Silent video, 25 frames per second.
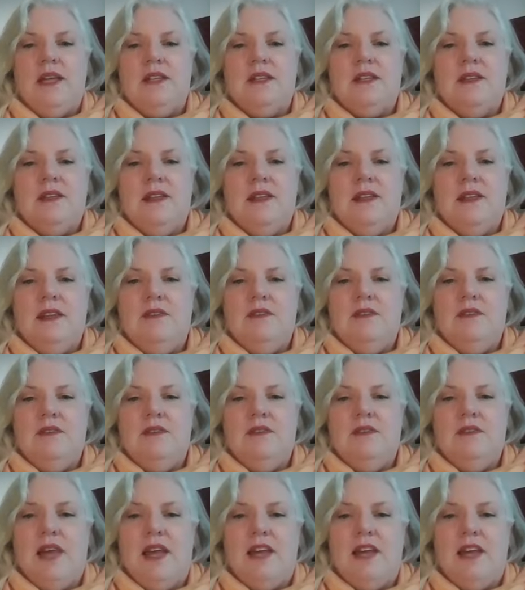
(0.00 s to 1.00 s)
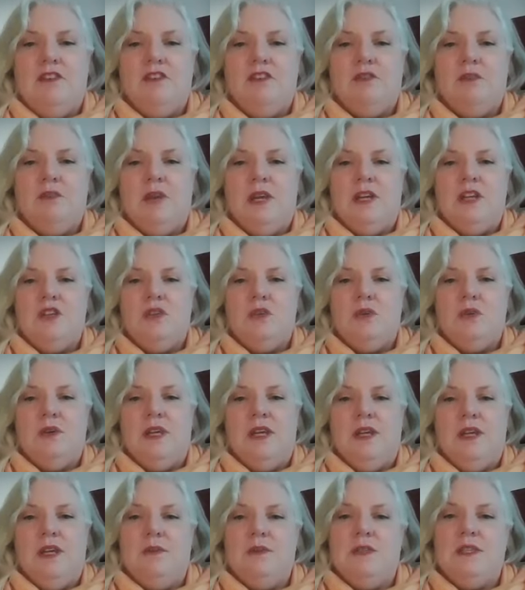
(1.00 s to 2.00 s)
to live the life of my
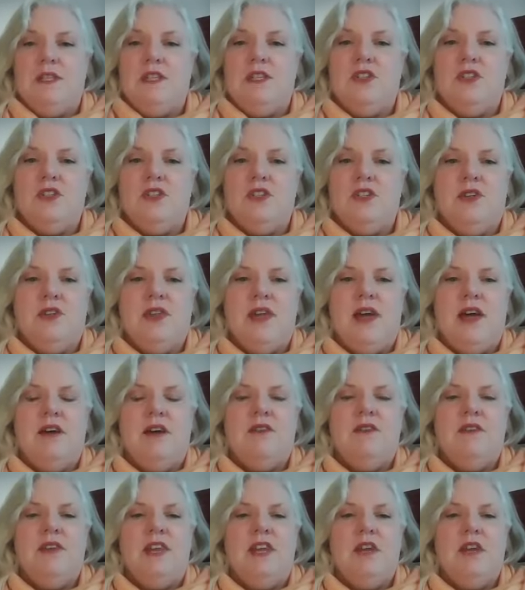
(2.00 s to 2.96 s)
dreams is to love